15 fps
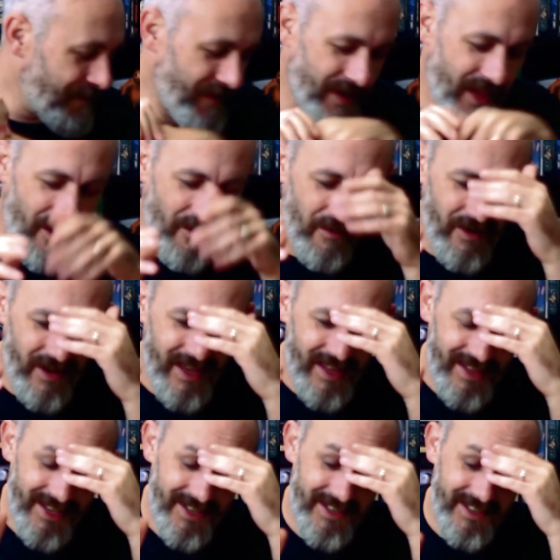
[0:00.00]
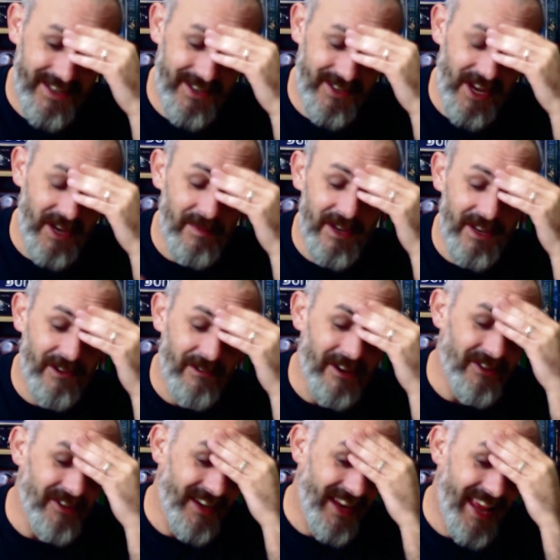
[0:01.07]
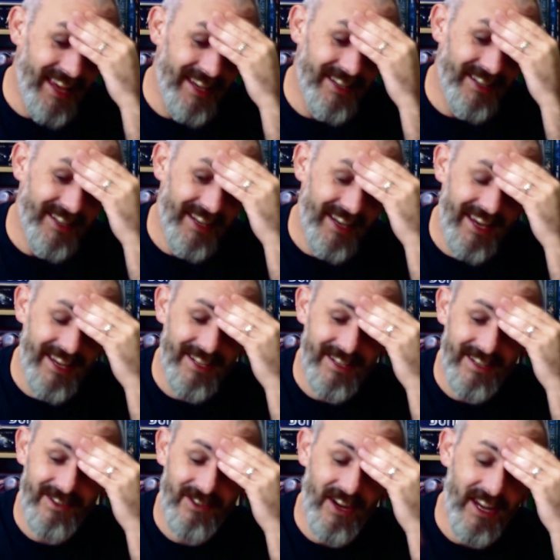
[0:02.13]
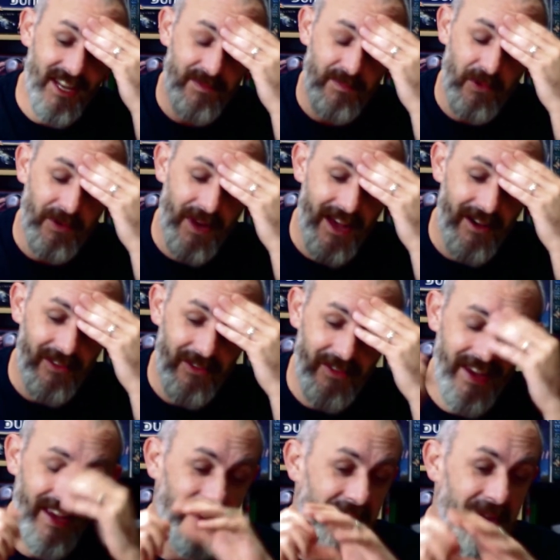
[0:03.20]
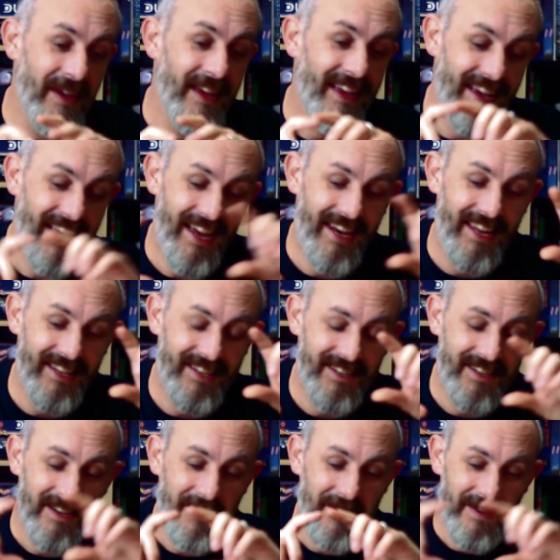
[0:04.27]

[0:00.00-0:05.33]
Now, this gentleman in question, his chit is pulled out the thing, and it